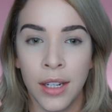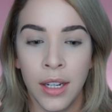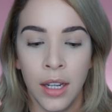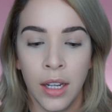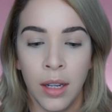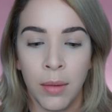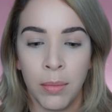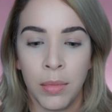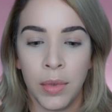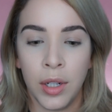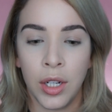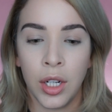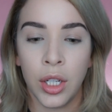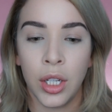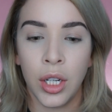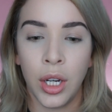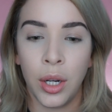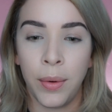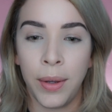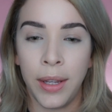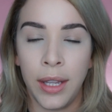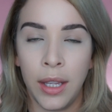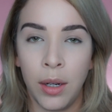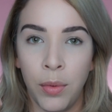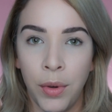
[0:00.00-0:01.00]
I'm gonna
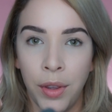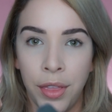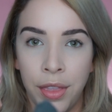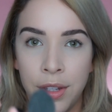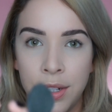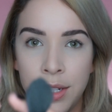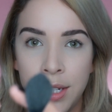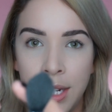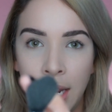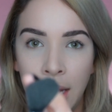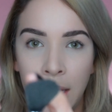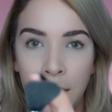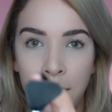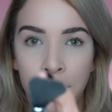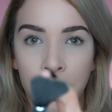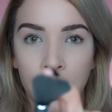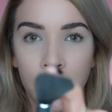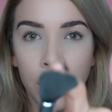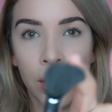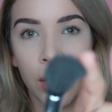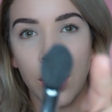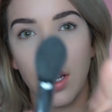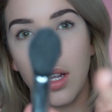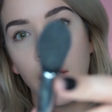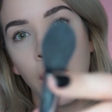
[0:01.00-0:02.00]
go in with a
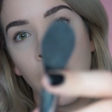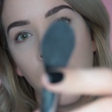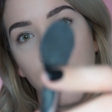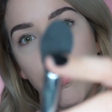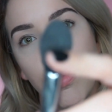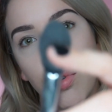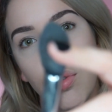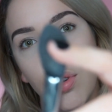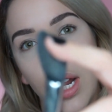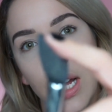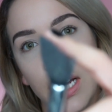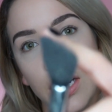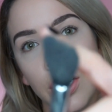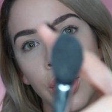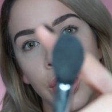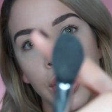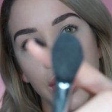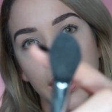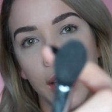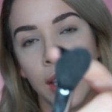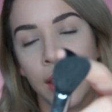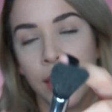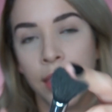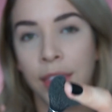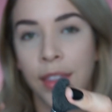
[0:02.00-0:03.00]
tapered brush
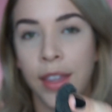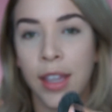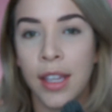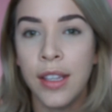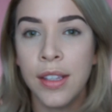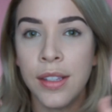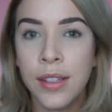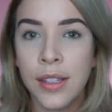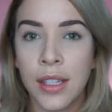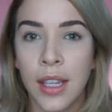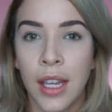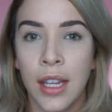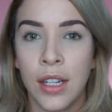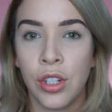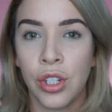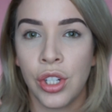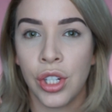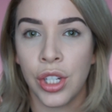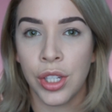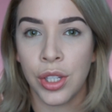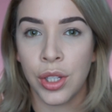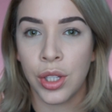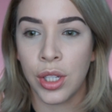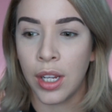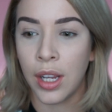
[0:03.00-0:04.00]
like this and
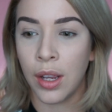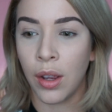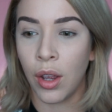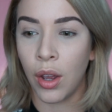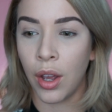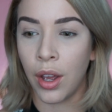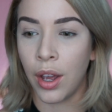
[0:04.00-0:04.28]
just